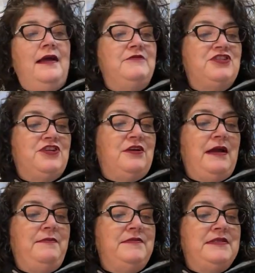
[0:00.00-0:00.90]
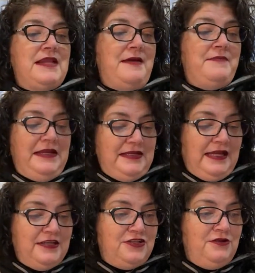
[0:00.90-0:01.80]
I'm sure I did not mean to
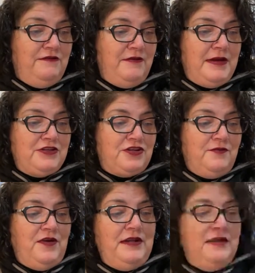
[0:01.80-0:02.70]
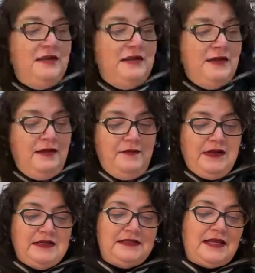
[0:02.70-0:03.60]
get two of the mushroom one
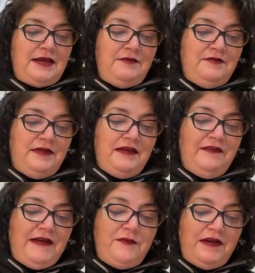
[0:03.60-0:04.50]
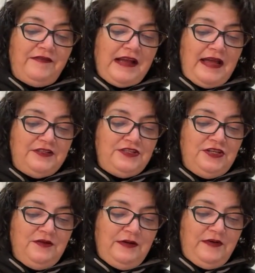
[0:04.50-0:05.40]
because I would if I would have gotten
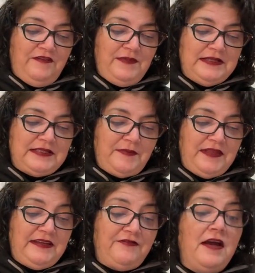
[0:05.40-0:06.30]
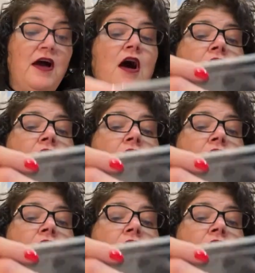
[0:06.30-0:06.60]
two, I would have been something different.